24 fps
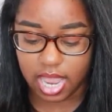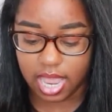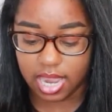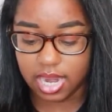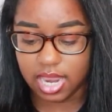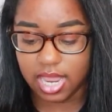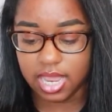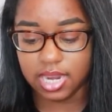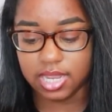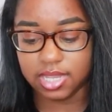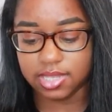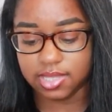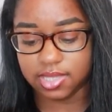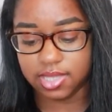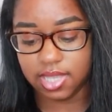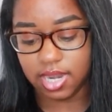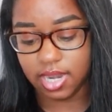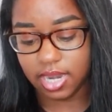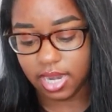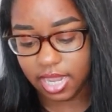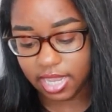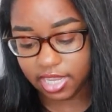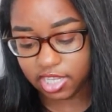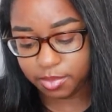and it is the
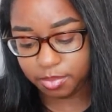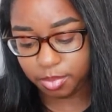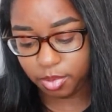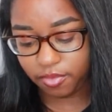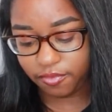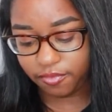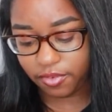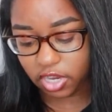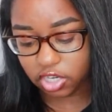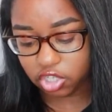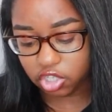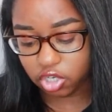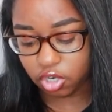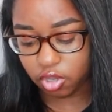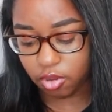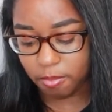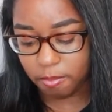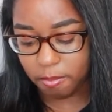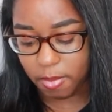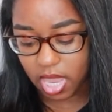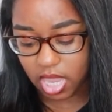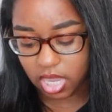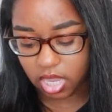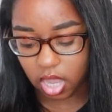NYX Professional
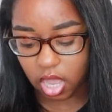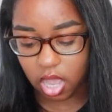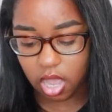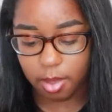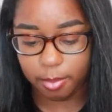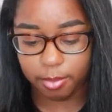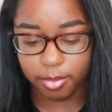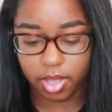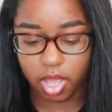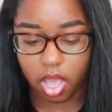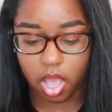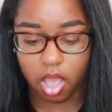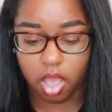Makeup